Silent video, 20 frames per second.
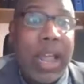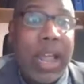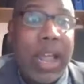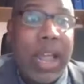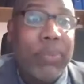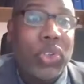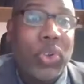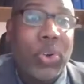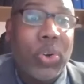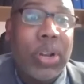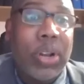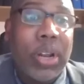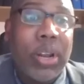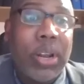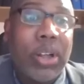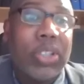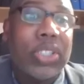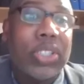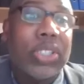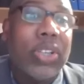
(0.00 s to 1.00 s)
I'm sure
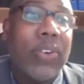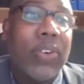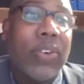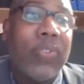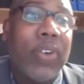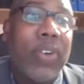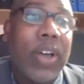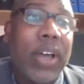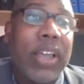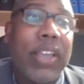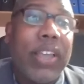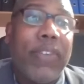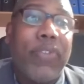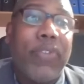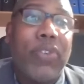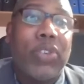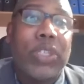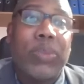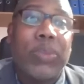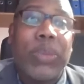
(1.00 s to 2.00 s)
lots of,
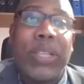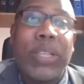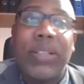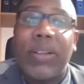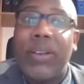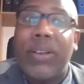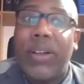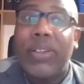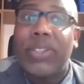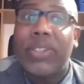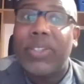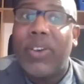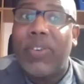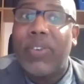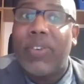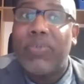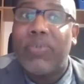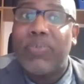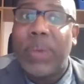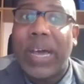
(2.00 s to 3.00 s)
if you speak to lots of